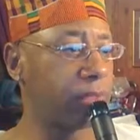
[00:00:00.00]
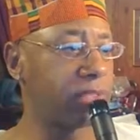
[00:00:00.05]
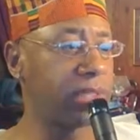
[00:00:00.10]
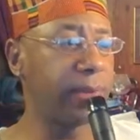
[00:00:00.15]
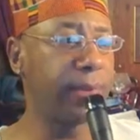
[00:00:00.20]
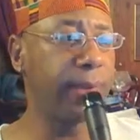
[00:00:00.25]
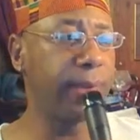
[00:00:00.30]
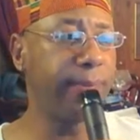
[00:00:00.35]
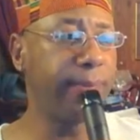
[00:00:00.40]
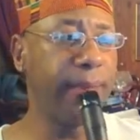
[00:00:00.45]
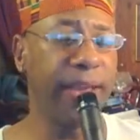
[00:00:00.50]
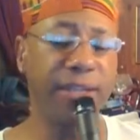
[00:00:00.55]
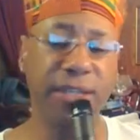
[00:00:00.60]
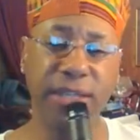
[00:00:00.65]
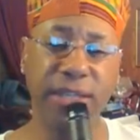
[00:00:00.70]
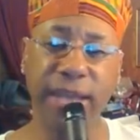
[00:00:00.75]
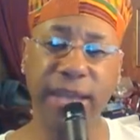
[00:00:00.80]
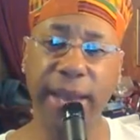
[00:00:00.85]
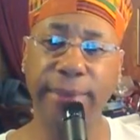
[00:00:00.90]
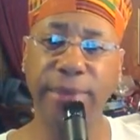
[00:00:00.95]
some of the
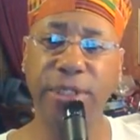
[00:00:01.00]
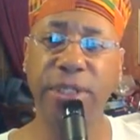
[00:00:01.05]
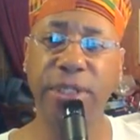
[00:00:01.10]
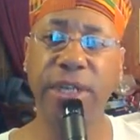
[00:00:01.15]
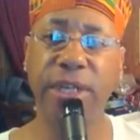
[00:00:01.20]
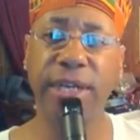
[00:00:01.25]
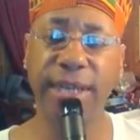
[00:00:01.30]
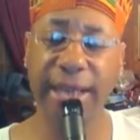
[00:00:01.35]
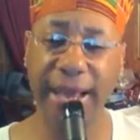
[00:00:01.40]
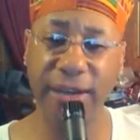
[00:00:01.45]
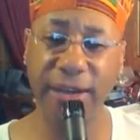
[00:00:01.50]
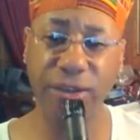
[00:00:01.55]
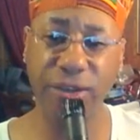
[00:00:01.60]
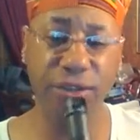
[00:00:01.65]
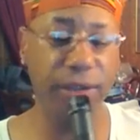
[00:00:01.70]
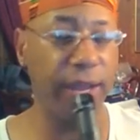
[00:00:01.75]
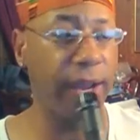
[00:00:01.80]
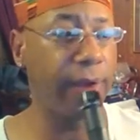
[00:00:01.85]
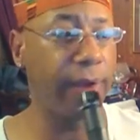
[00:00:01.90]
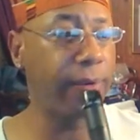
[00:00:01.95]
major languages of
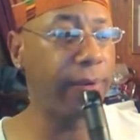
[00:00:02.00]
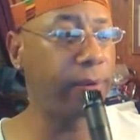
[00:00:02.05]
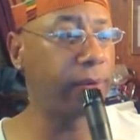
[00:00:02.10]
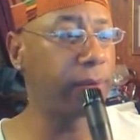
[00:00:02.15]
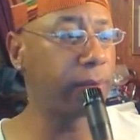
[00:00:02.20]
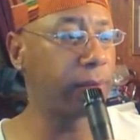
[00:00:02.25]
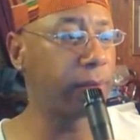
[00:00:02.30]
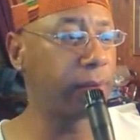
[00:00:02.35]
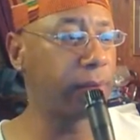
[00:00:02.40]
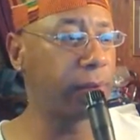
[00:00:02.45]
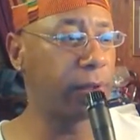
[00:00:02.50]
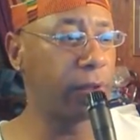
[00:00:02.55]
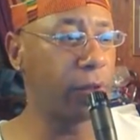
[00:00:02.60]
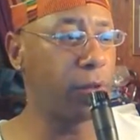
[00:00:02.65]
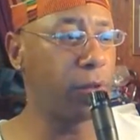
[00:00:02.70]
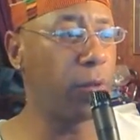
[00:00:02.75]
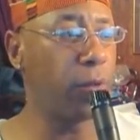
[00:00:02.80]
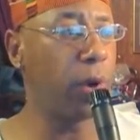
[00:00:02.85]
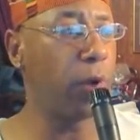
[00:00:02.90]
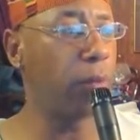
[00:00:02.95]
Nilo-Saharan:
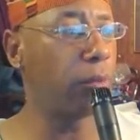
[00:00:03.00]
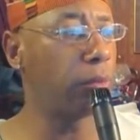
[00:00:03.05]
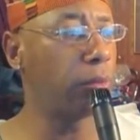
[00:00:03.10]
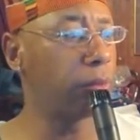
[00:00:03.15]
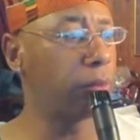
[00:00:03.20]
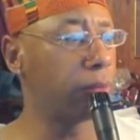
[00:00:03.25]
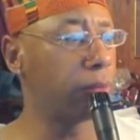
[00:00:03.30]
Luo,